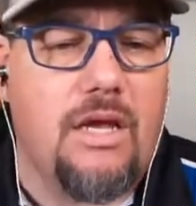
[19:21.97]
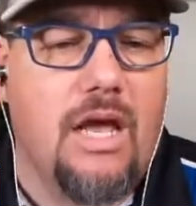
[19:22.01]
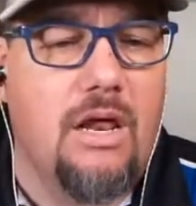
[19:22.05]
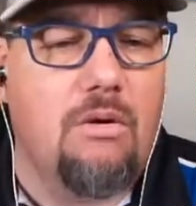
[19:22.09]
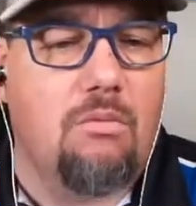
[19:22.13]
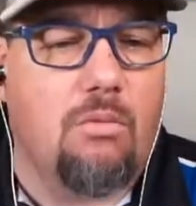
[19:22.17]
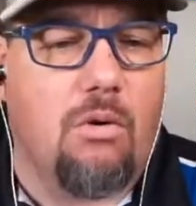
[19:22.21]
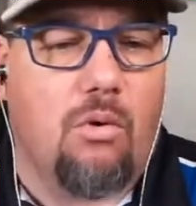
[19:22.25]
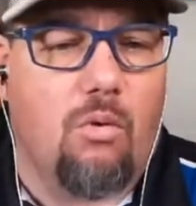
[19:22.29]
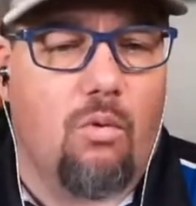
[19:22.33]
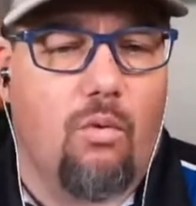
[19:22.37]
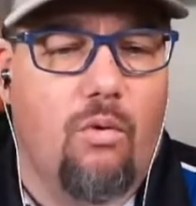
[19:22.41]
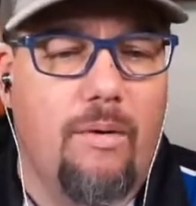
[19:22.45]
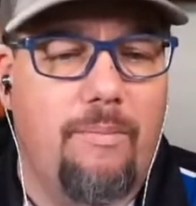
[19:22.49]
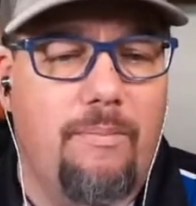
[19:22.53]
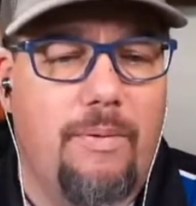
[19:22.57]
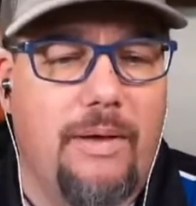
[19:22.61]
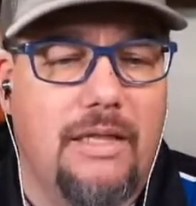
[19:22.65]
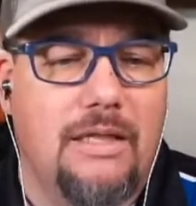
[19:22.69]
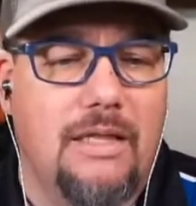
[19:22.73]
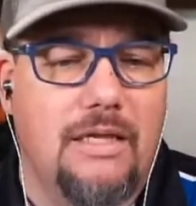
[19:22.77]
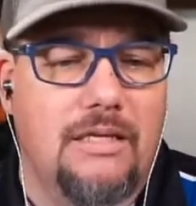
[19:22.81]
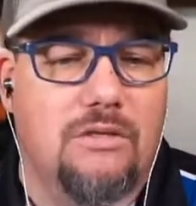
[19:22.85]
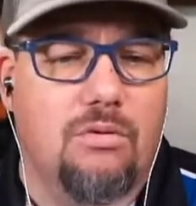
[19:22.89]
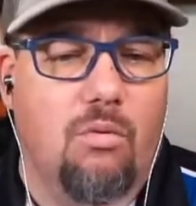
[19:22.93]
And we're
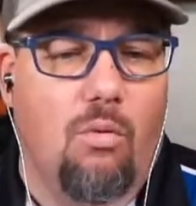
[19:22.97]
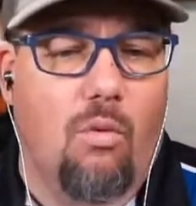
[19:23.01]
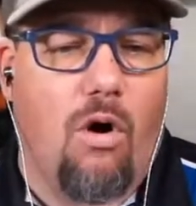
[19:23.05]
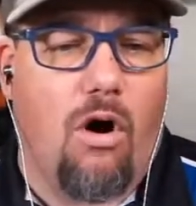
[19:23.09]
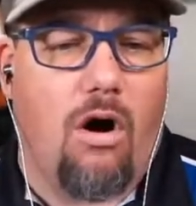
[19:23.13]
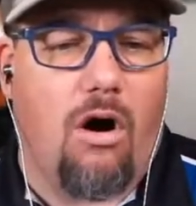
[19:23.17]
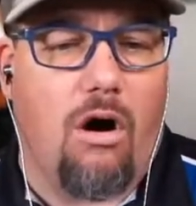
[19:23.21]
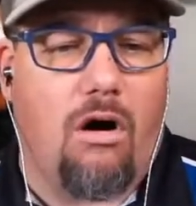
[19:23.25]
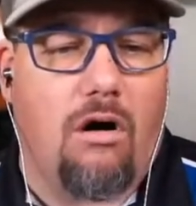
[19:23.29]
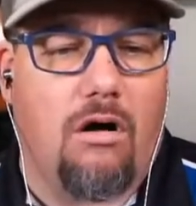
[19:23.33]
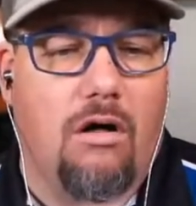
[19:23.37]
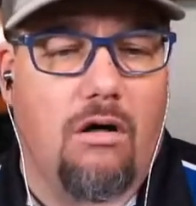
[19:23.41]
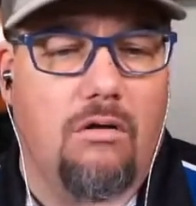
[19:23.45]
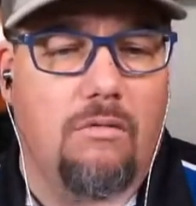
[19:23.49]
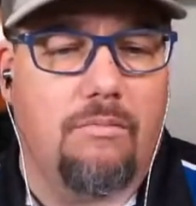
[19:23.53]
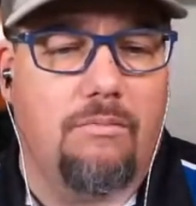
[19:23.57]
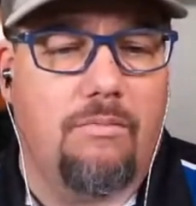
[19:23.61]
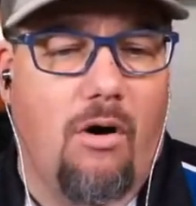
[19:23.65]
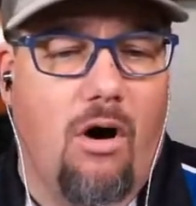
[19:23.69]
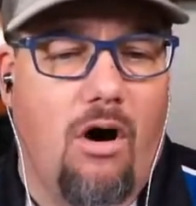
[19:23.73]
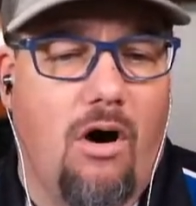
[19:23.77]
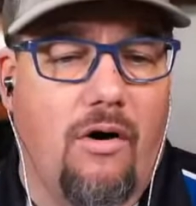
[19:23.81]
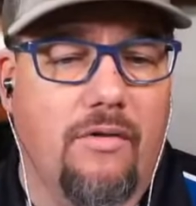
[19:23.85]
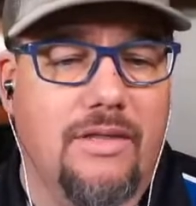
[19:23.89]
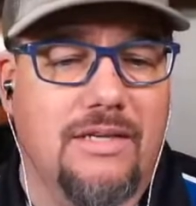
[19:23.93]
ripping this
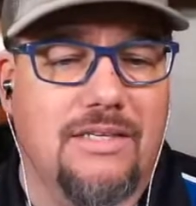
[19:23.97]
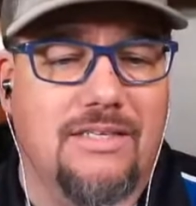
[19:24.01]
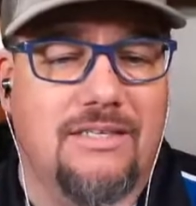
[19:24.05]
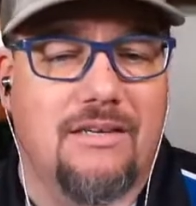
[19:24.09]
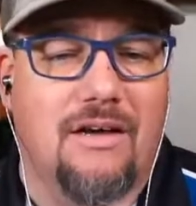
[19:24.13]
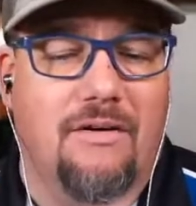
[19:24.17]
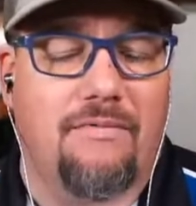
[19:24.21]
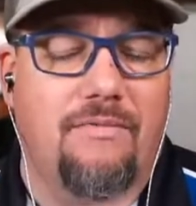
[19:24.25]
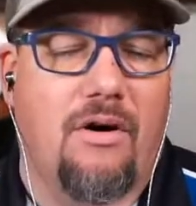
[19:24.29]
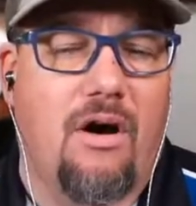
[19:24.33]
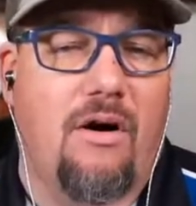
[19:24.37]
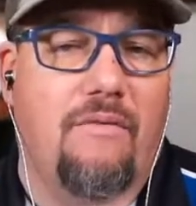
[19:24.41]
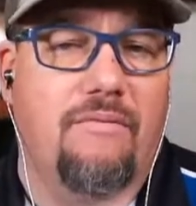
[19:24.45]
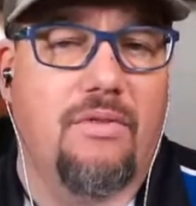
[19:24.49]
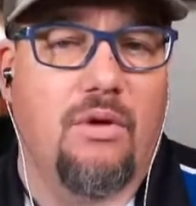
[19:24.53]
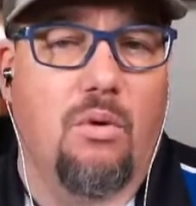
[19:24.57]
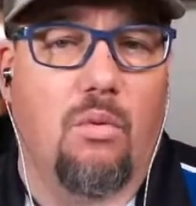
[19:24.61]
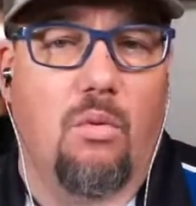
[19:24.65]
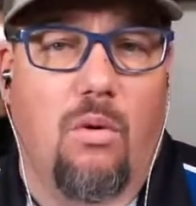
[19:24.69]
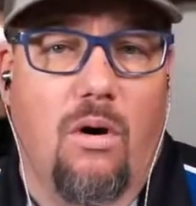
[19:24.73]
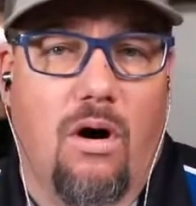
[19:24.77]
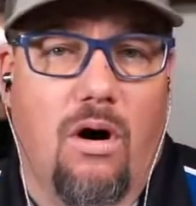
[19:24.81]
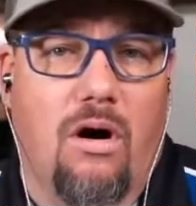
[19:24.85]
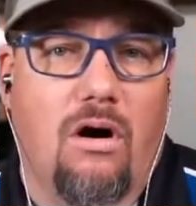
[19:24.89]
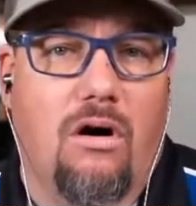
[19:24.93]
wall, all this stuff off the
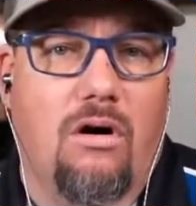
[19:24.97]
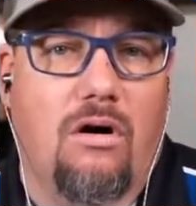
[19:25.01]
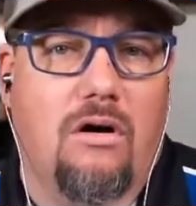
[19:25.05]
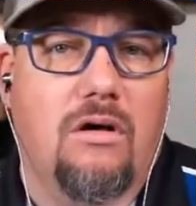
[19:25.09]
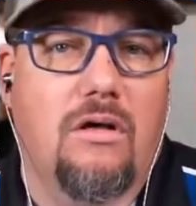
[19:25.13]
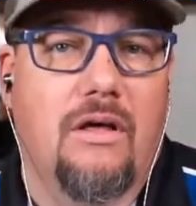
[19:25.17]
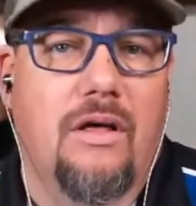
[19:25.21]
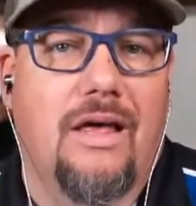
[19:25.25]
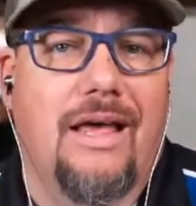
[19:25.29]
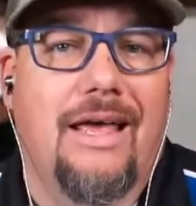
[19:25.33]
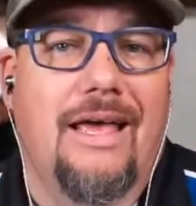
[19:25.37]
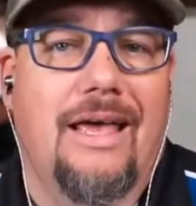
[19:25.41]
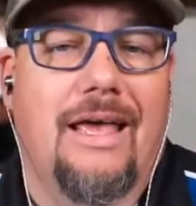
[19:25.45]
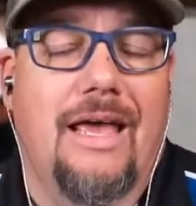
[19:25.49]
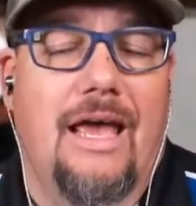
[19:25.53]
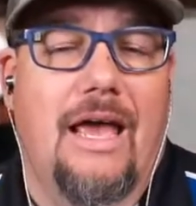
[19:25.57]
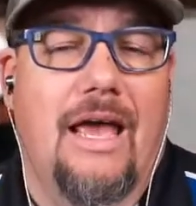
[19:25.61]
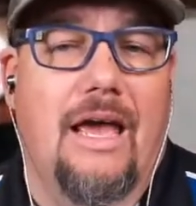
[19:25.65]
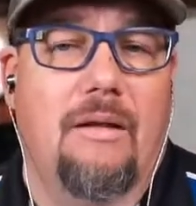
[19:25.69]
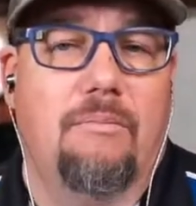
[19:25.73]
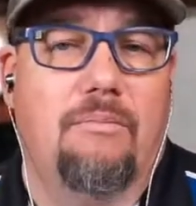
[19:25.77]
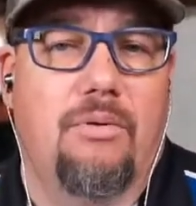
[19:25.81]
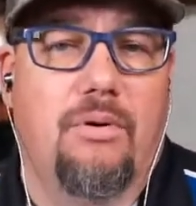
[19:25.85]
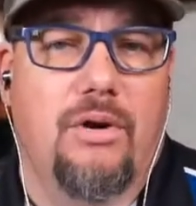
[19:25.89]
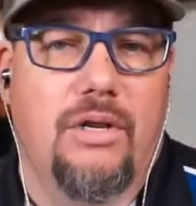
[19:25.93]
wall,
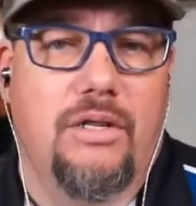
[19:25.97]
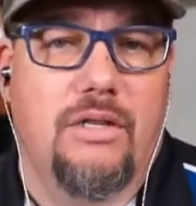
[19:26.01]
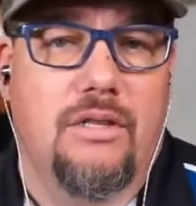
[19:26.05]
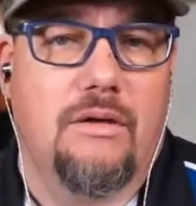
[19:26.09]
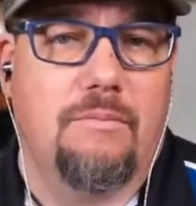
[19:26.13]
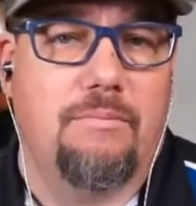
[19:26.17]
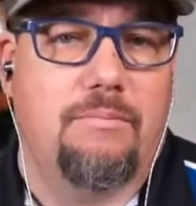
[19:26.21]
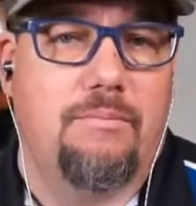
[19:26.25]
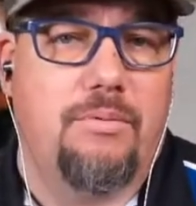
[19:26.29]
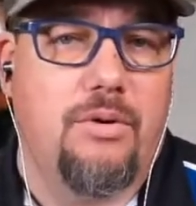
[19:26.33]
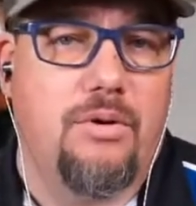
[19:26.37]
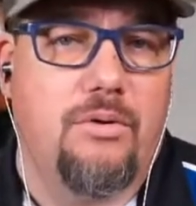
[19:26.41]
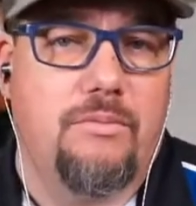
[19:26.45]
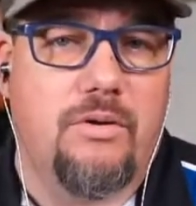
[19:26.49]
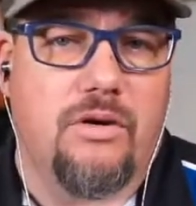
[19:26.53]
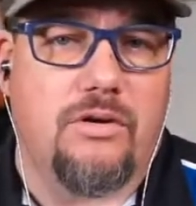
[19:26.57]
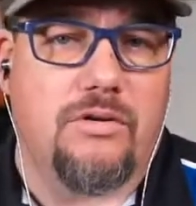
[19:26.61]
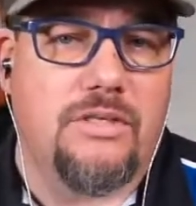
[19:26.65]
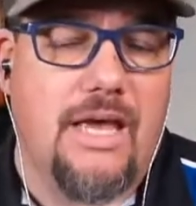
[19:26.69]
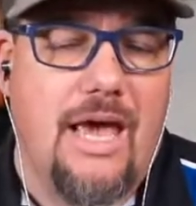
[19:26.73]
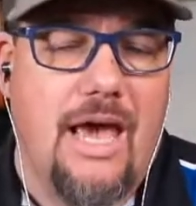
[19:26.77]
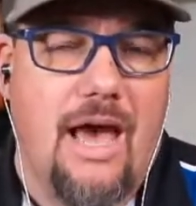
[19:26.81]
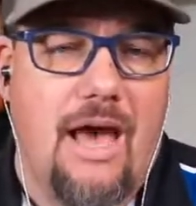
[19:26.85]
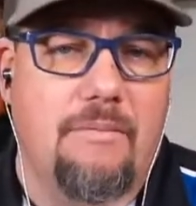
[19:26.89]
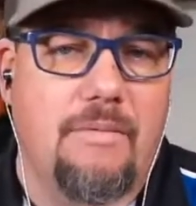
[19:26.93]
and putting the Boom
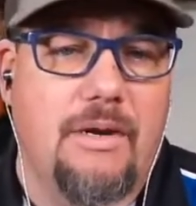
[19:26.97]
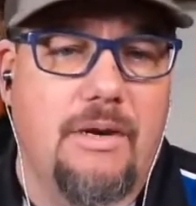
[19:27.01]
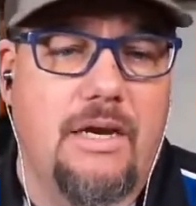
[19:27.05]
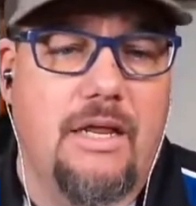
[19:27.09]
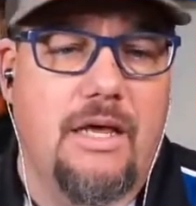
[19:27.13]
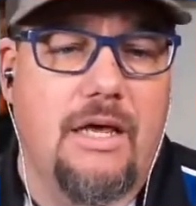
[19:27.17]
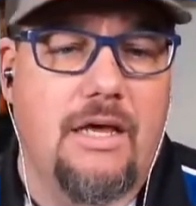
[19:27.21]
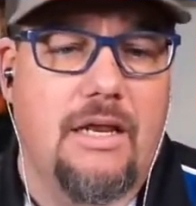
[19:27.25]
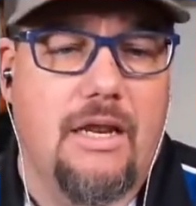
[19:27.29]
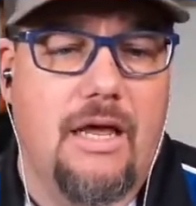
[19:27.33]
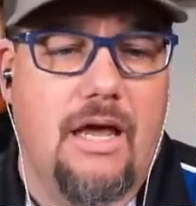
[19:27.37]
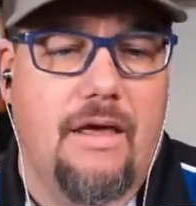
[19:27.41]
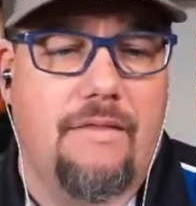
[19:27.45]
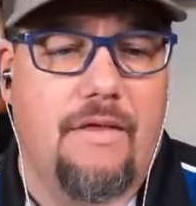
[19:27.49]
Darts cabinet in.